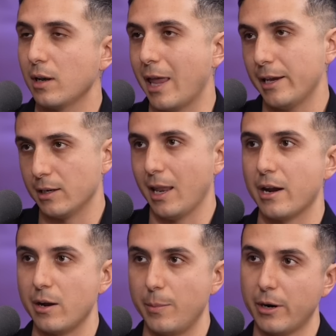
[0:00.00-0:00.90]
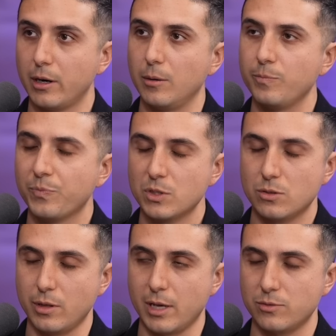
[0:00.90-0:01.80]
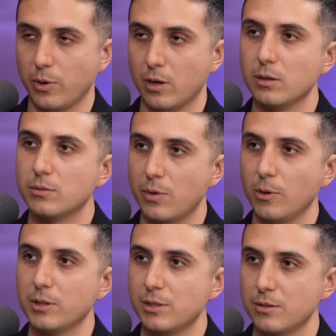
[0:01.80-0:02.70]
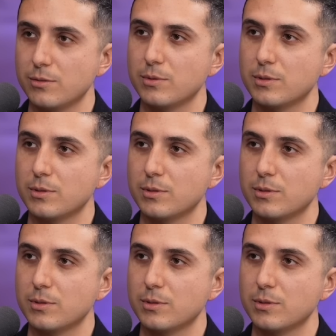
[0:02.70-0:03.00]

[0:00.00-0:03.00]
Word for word: like in Latin America. Yeah. So that's where Remote Latinos